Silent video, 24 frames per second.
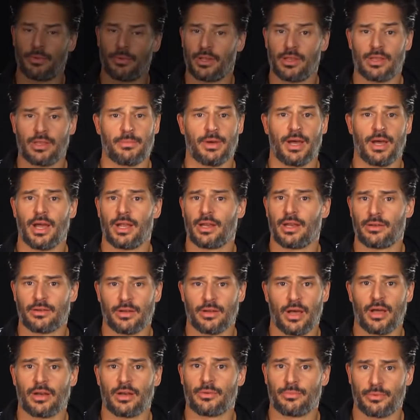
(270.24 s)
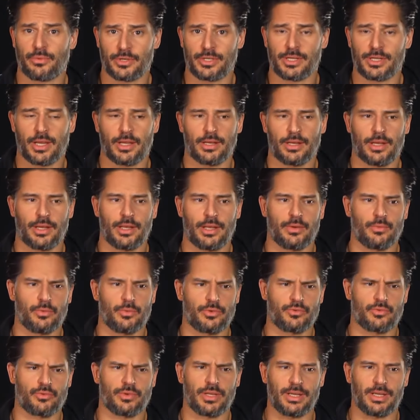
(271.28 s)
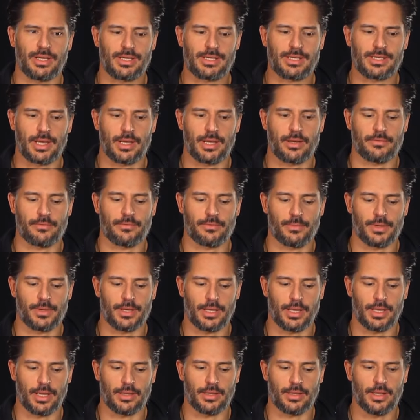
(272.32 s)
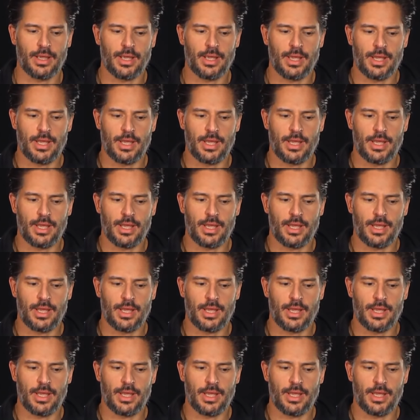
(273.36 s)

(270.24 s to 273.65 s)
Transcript: completely behind it 100% and was really excited for me to get